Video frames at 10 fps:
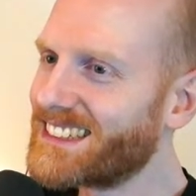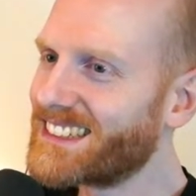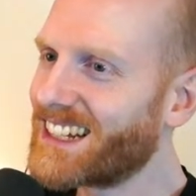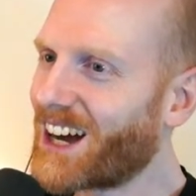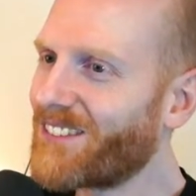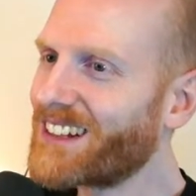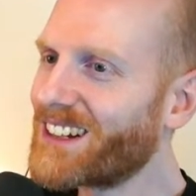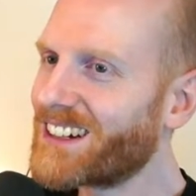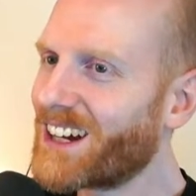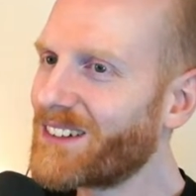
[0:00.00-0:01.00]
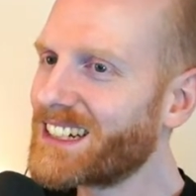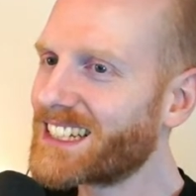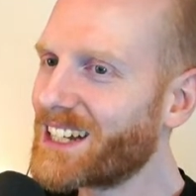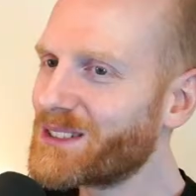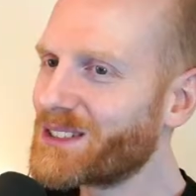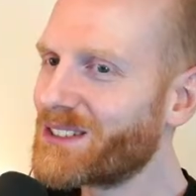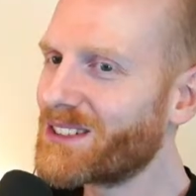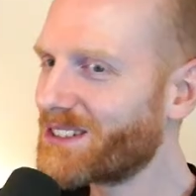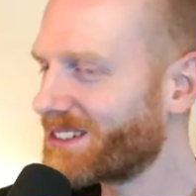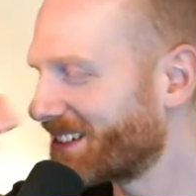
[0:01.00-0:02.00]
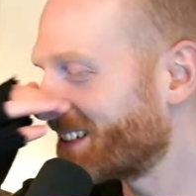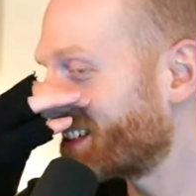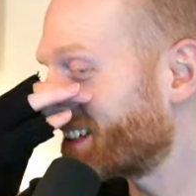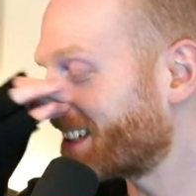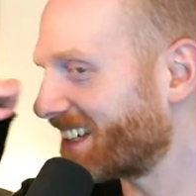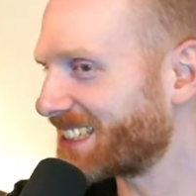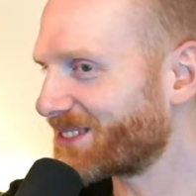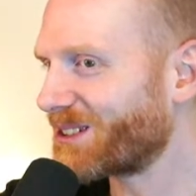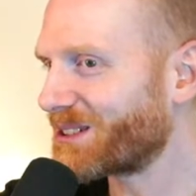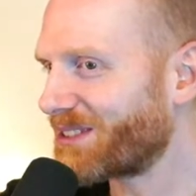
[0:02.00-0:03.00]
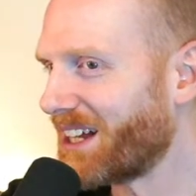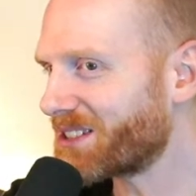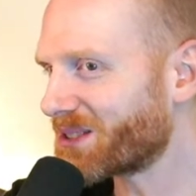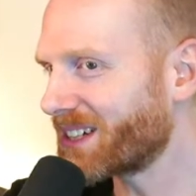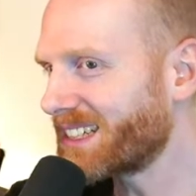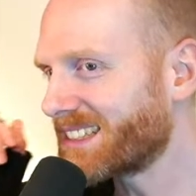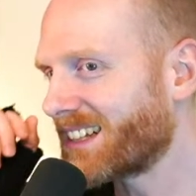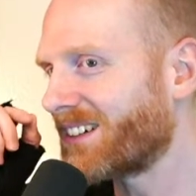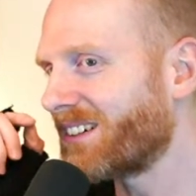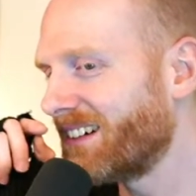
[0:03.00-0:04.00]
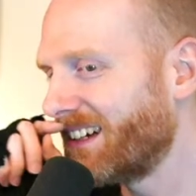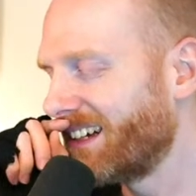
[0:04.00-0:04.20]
how many times did you just want 5 strings now?